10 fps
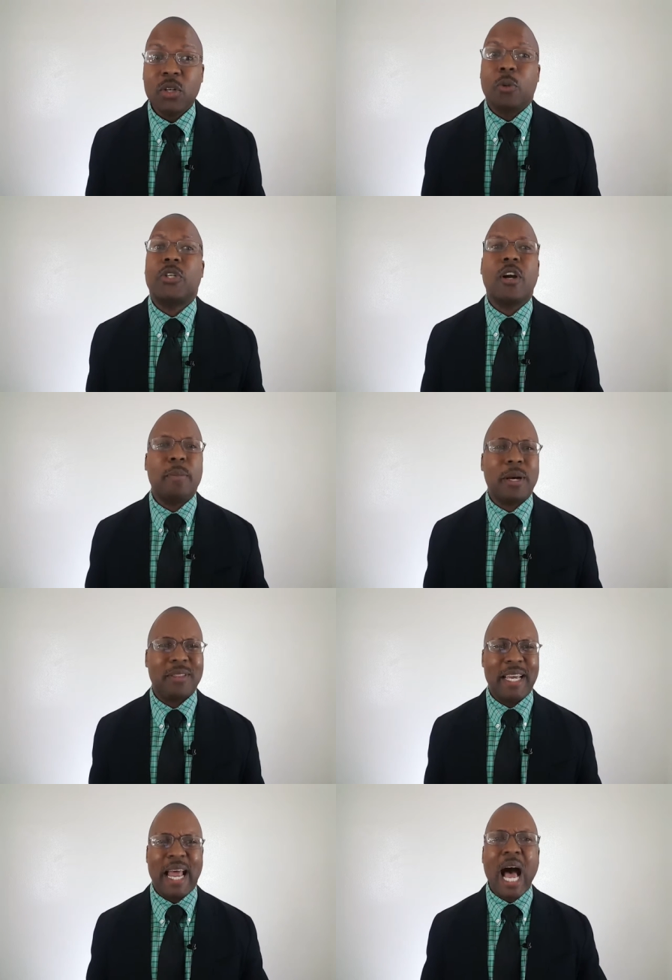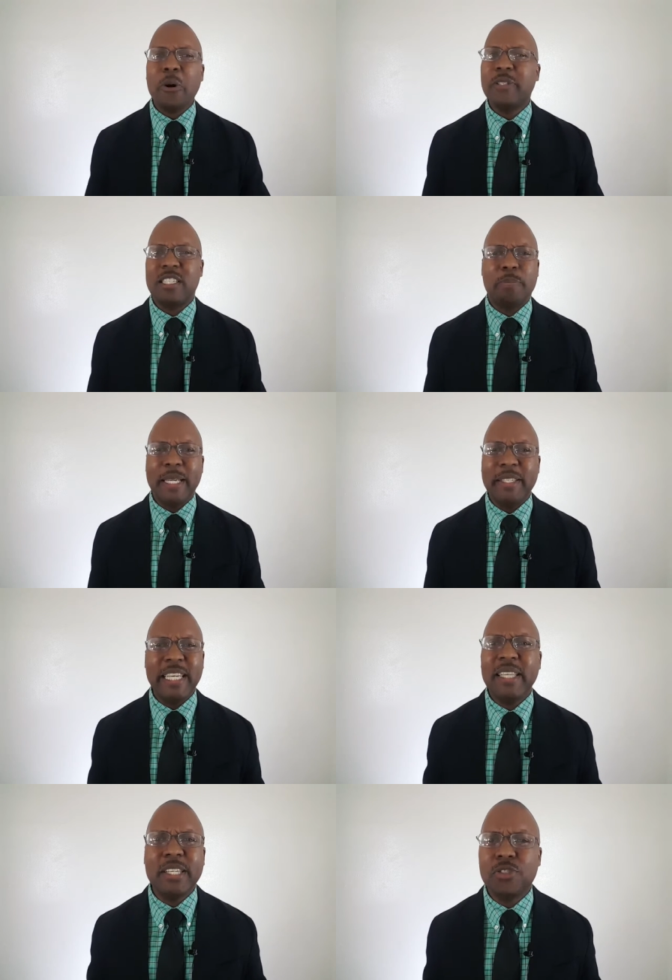We're talking about that house that's been
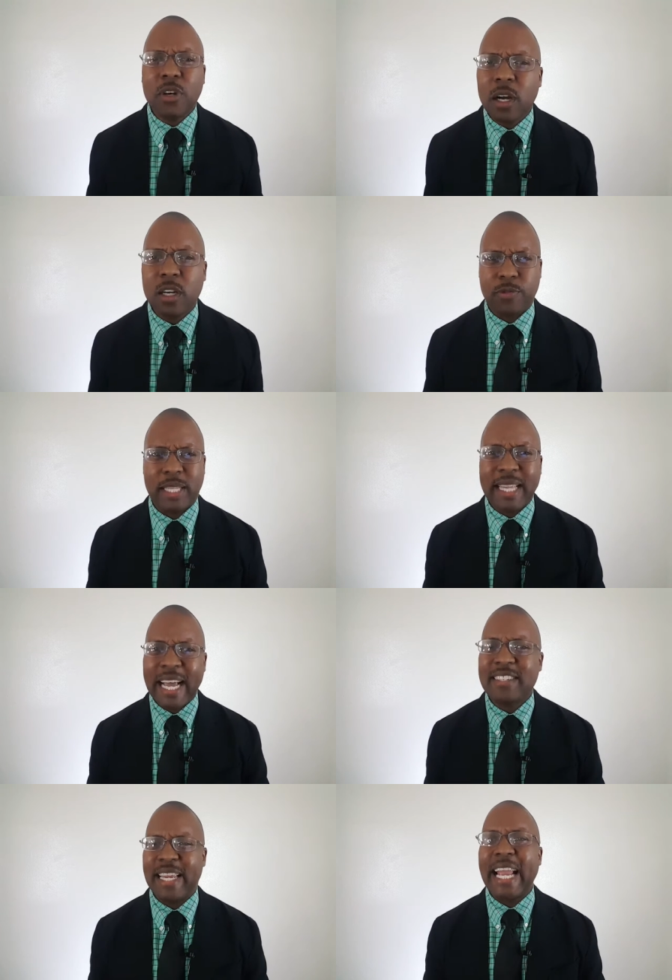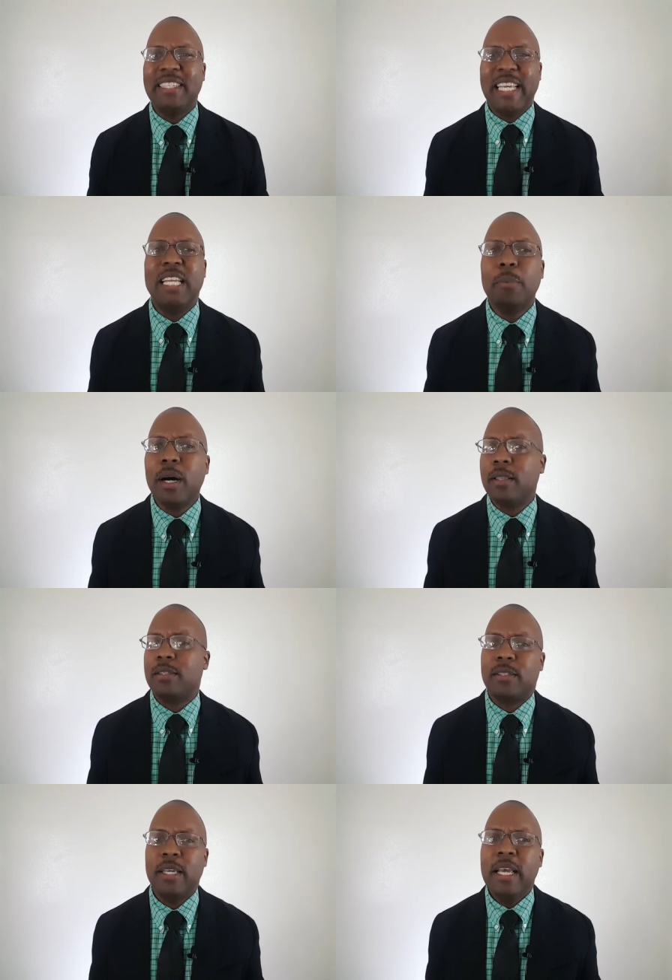dealing drugs for the last 18
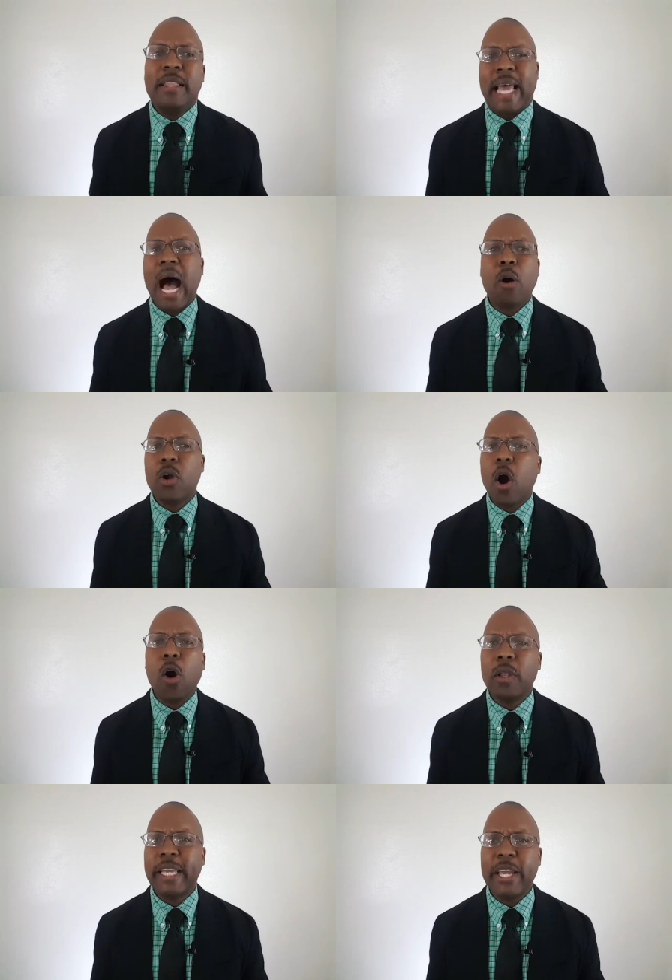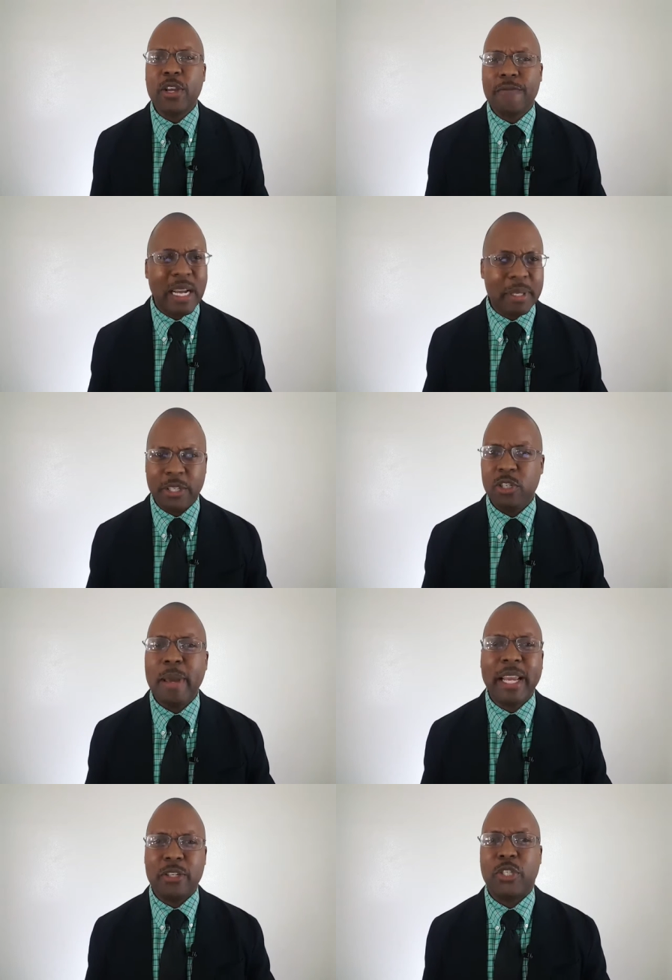months, the alcoholic in your family that you
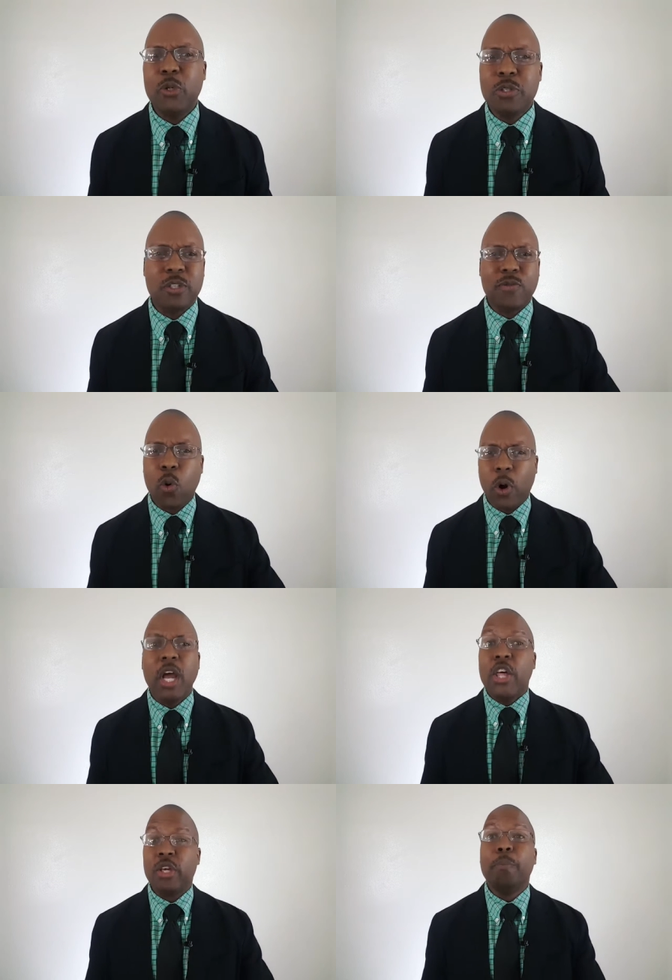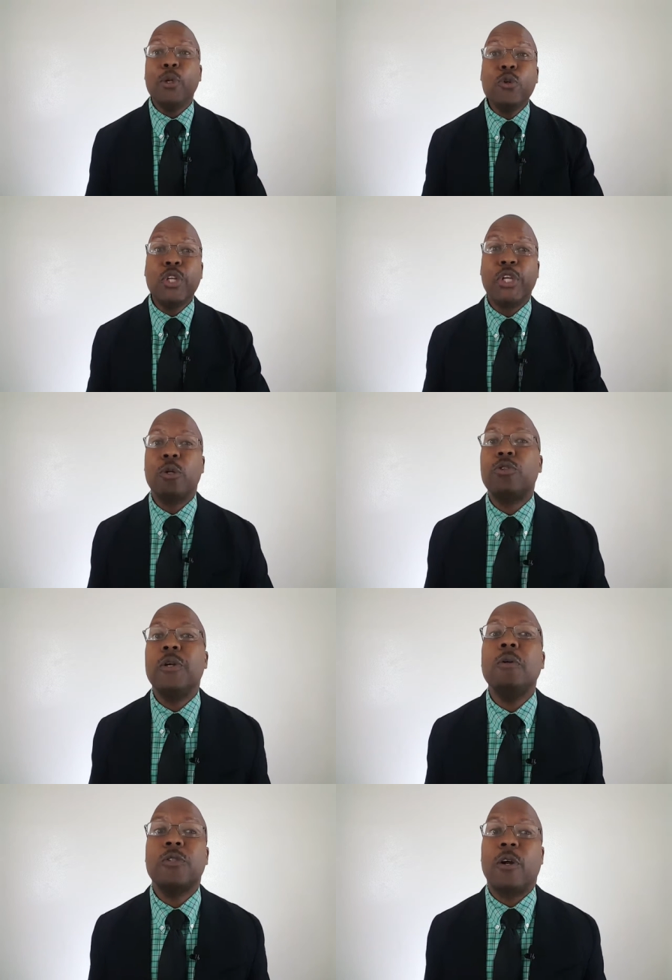make excuses for, the music your
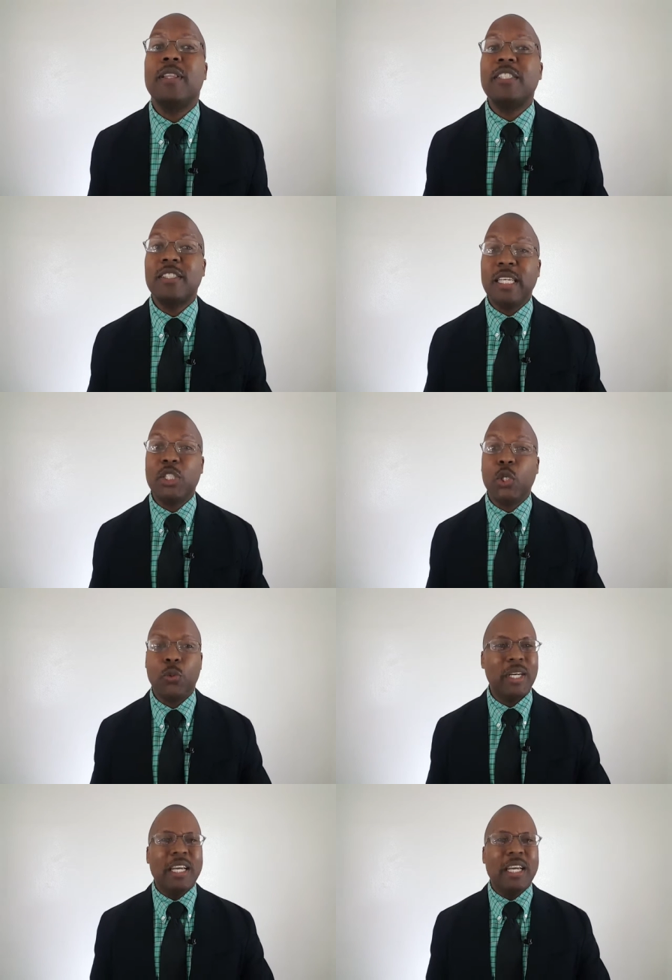children are listening to,